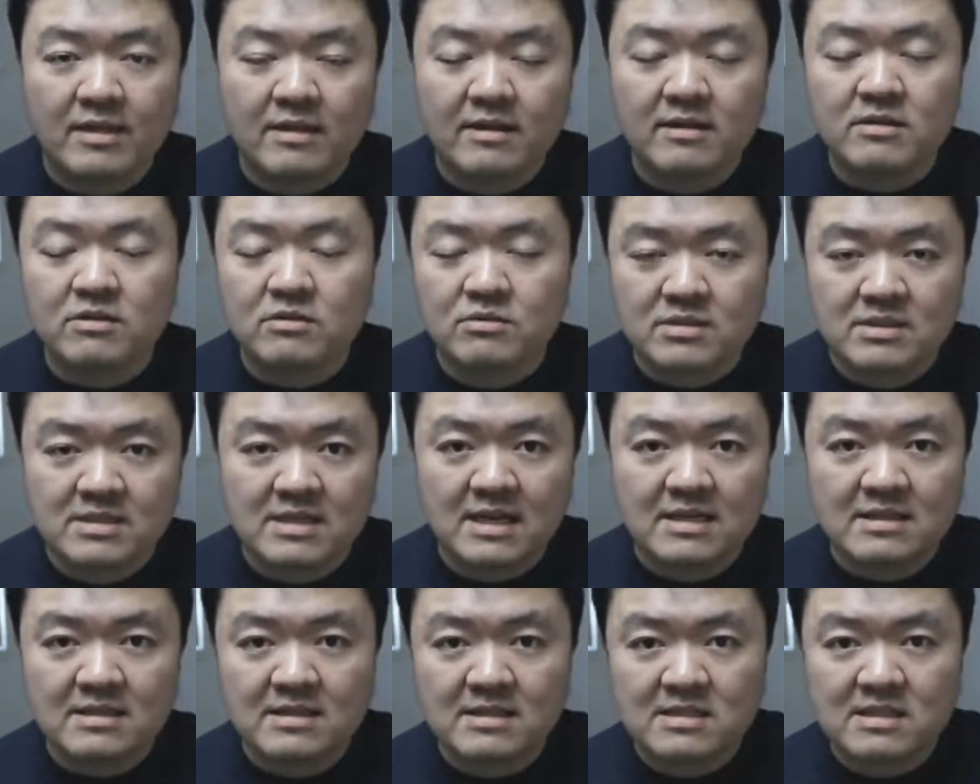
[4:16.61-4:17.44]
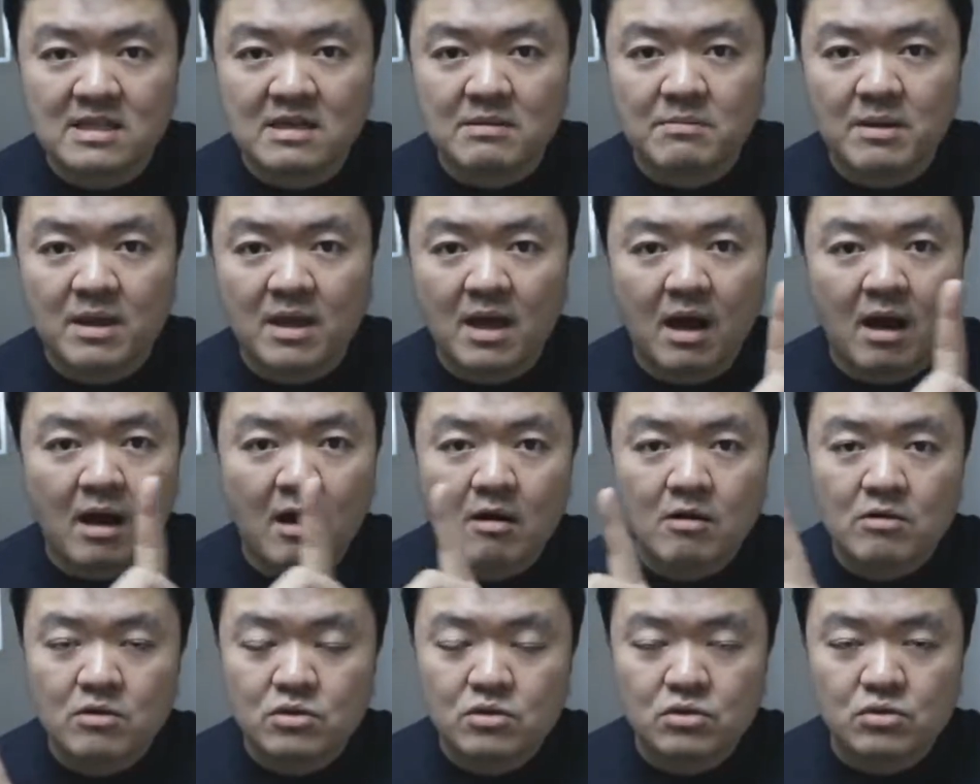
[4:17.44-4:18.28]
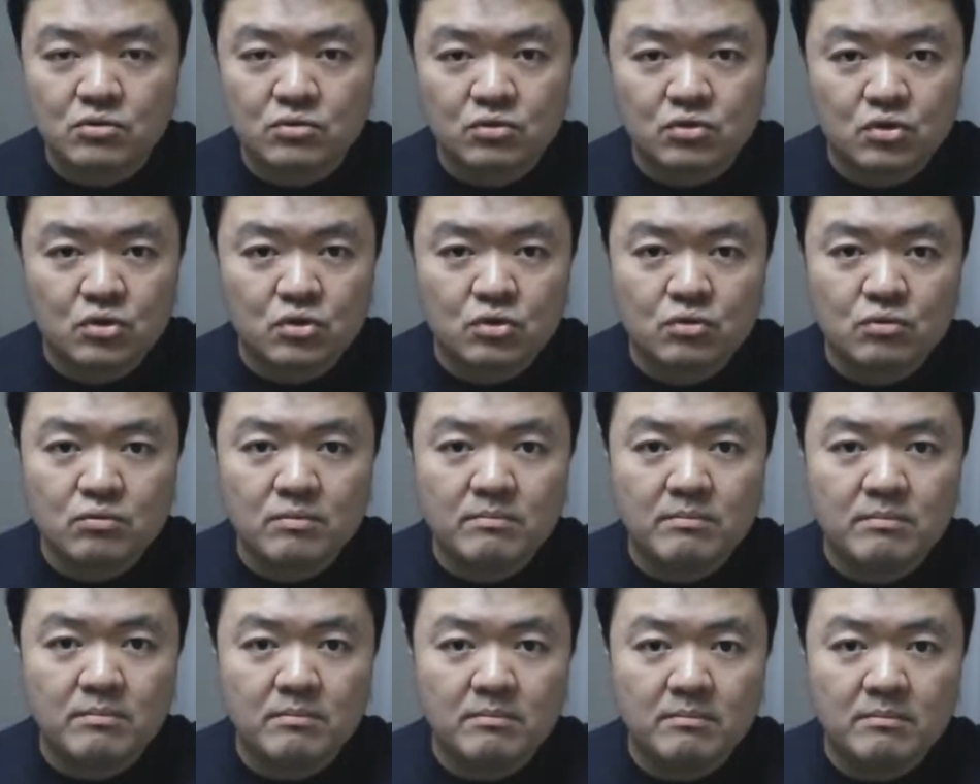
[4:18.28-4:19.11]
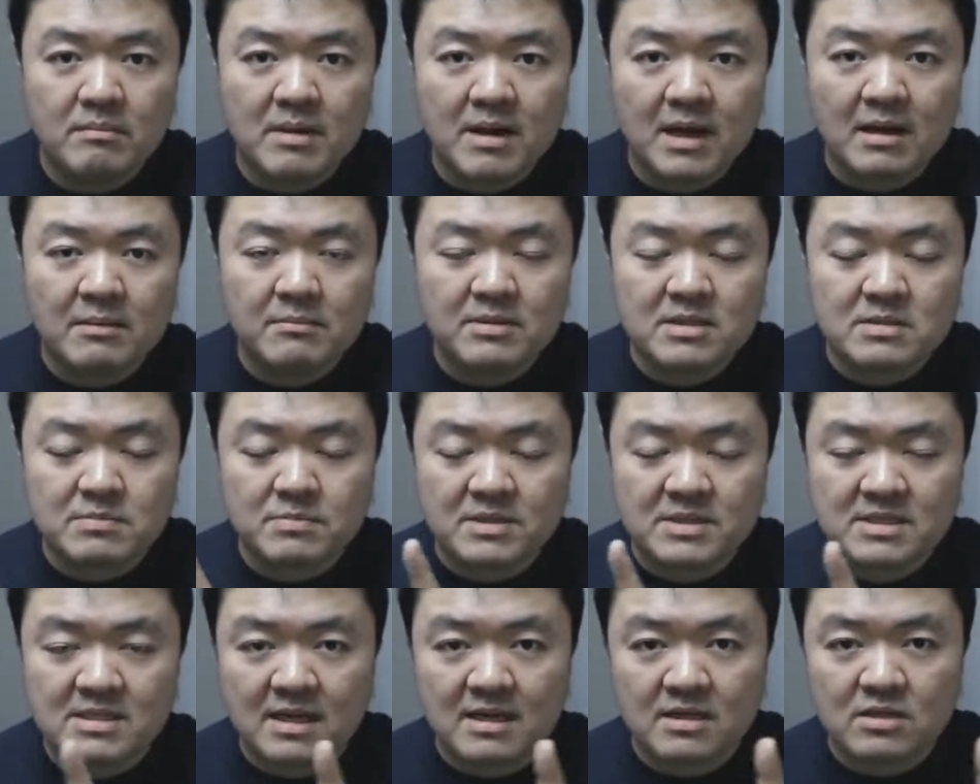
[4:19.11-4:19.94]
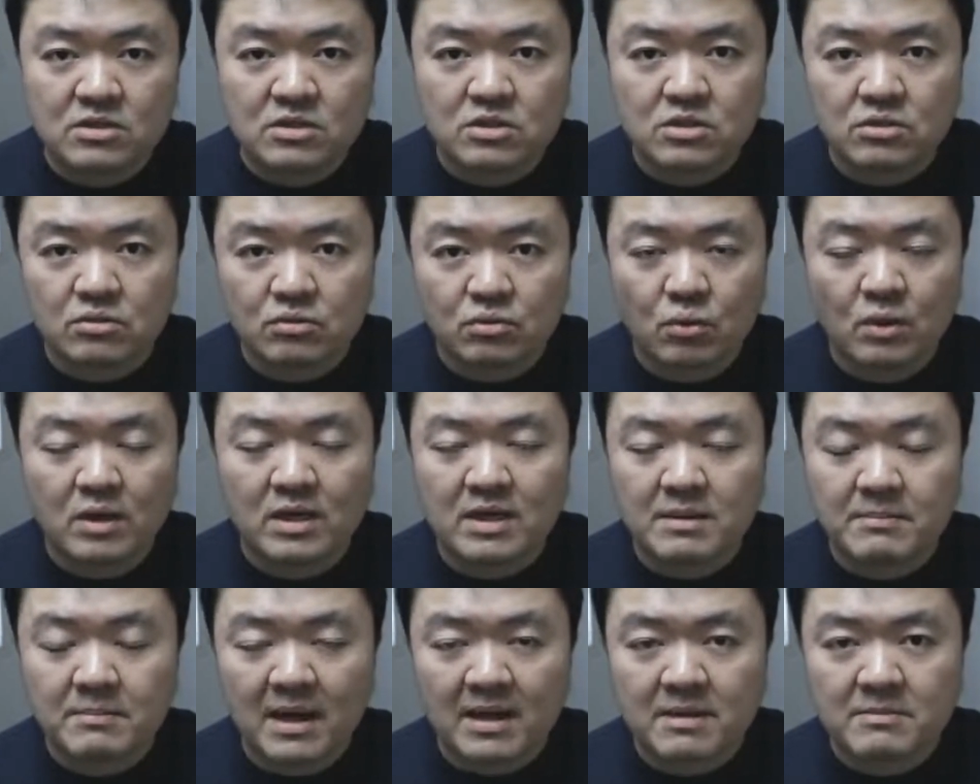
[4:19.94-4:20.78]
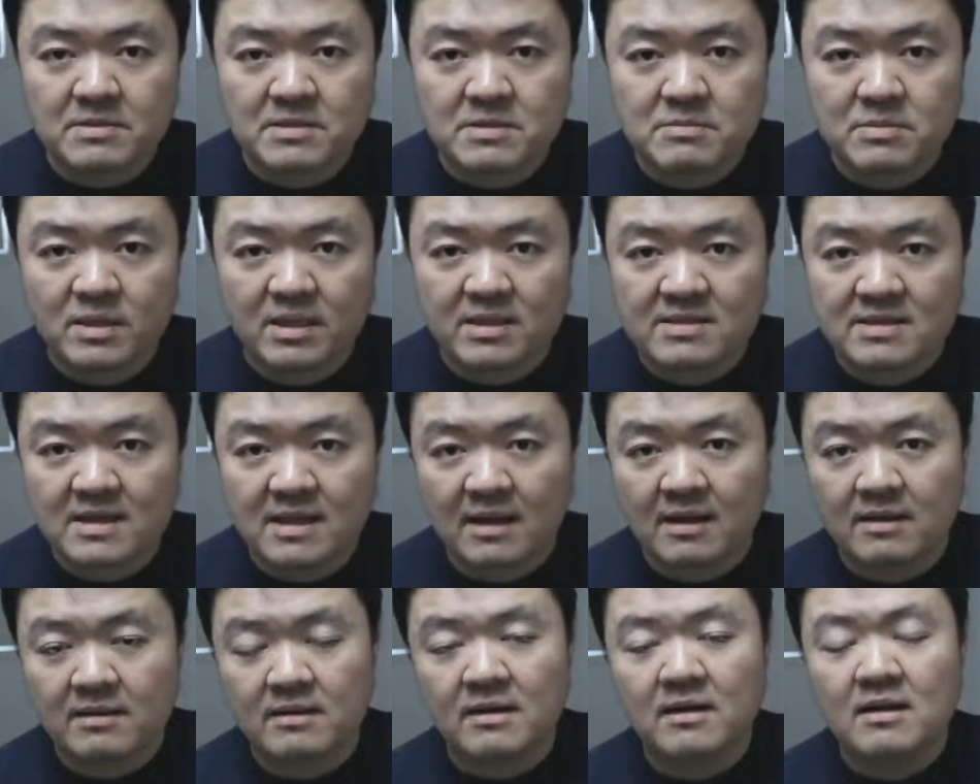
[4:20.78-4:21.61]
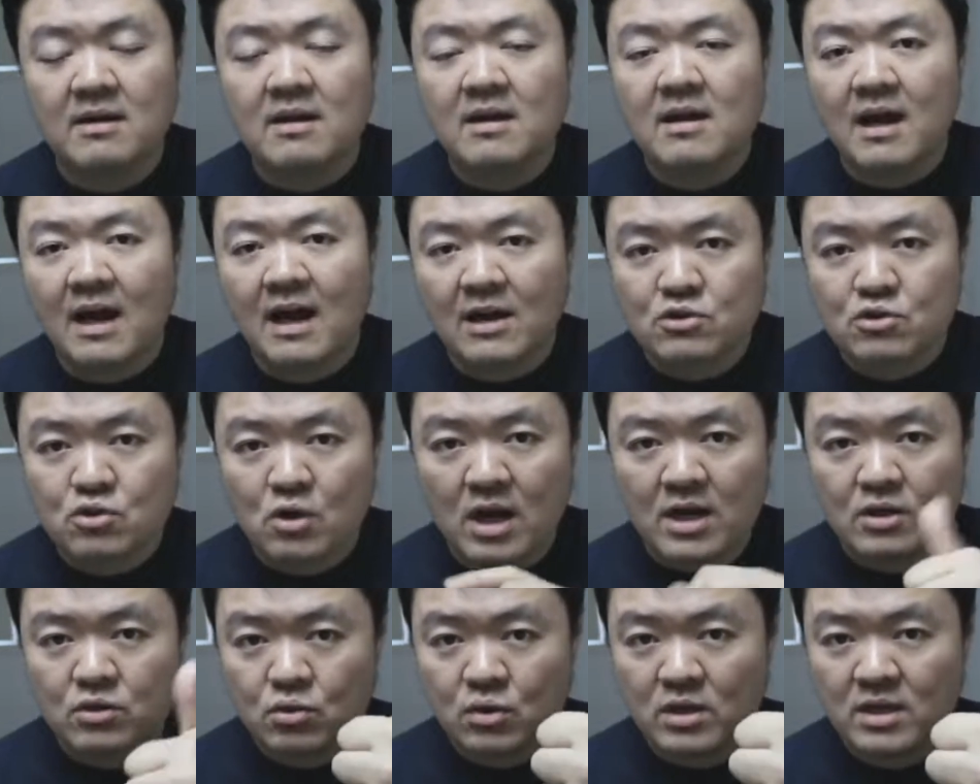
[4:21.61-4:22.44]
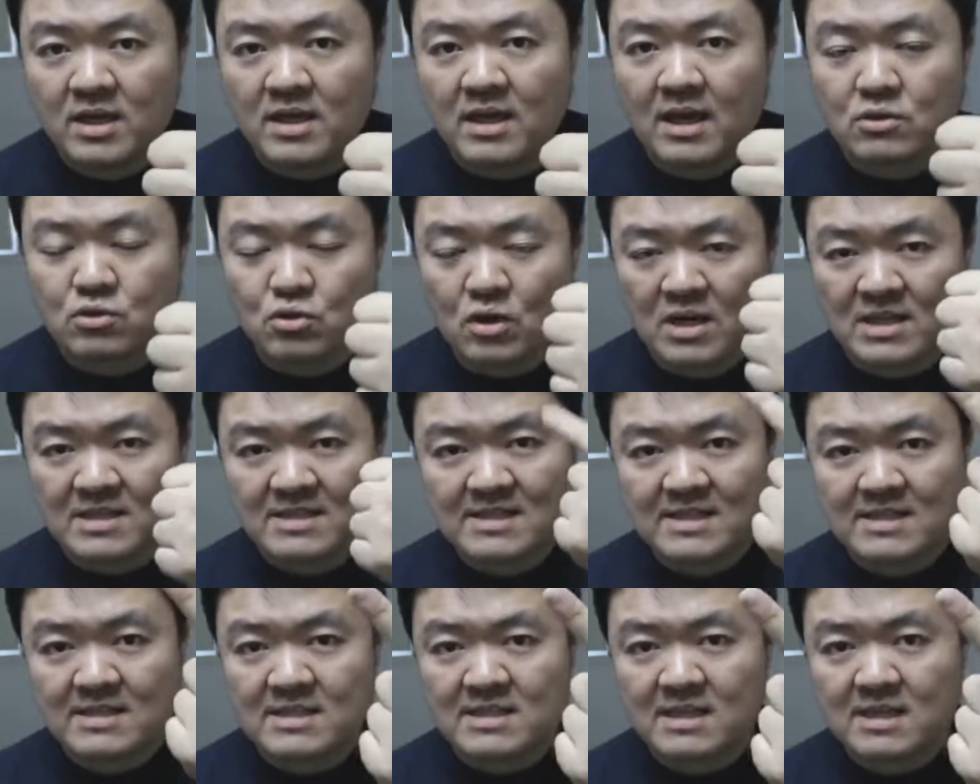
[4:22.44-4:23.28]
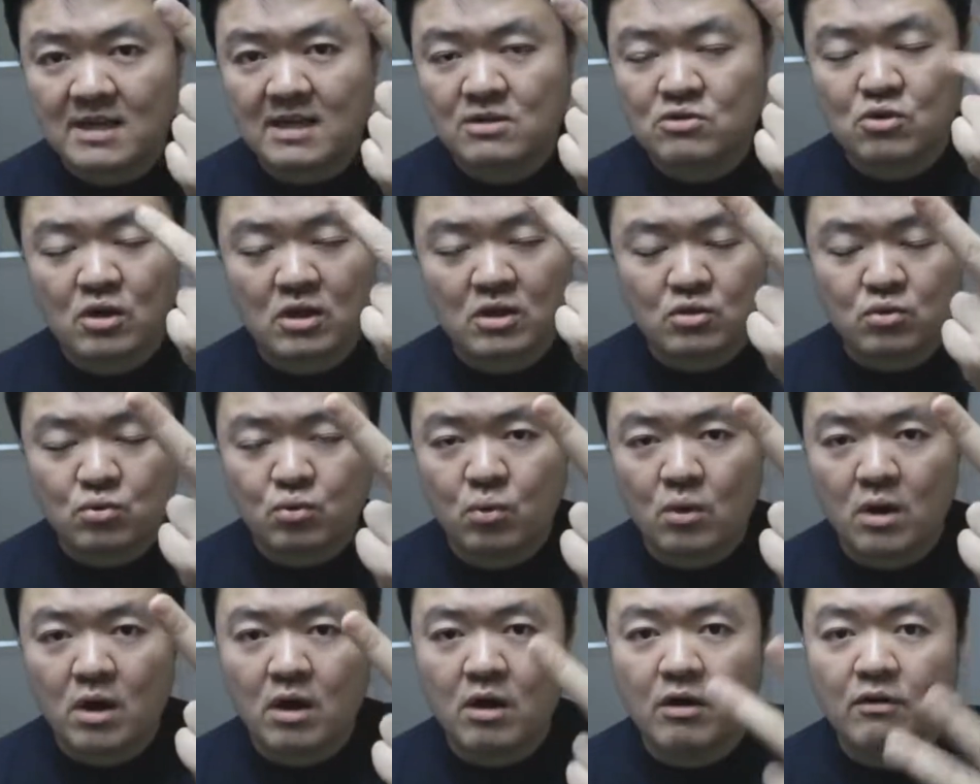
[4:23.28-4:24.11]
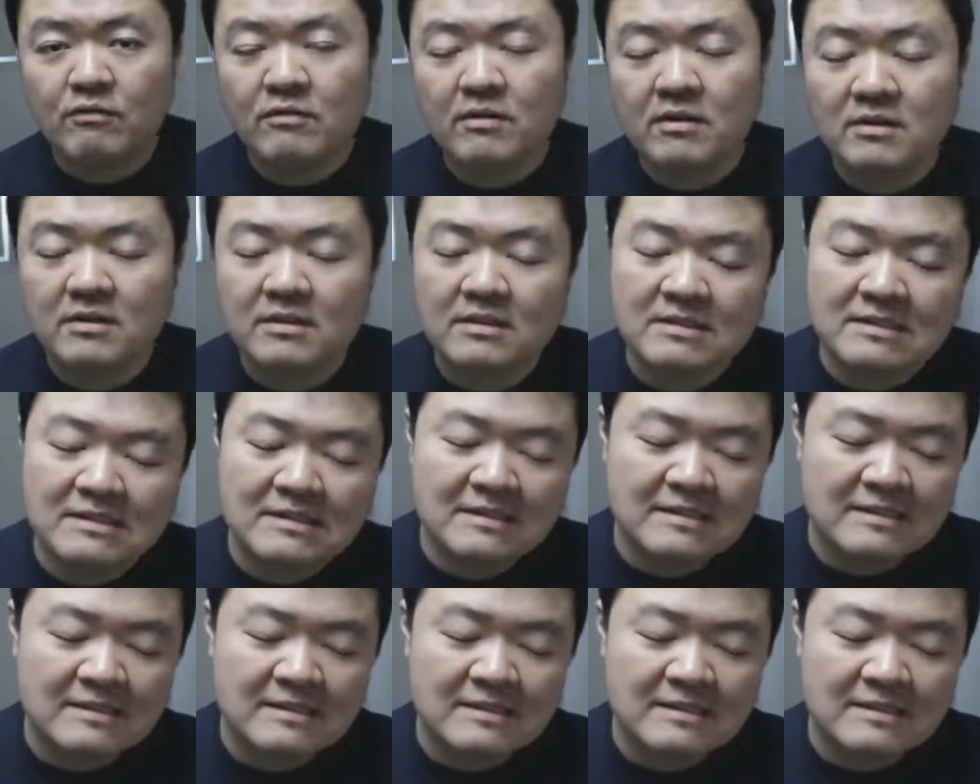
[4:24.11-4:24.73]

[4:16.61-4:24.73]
And then you set the CBR to 2 megabits per second to 20 megabits per second. I tried 20, I tried 16, I tried 12.